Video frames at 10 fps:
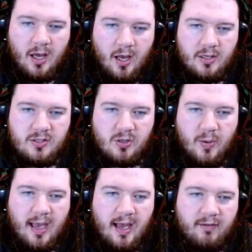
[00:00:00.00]
So
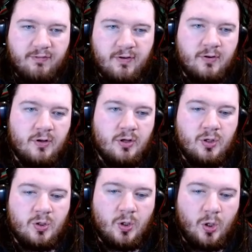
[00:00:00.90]
we have
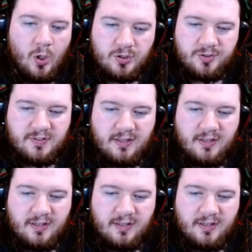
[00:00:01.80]
a lot of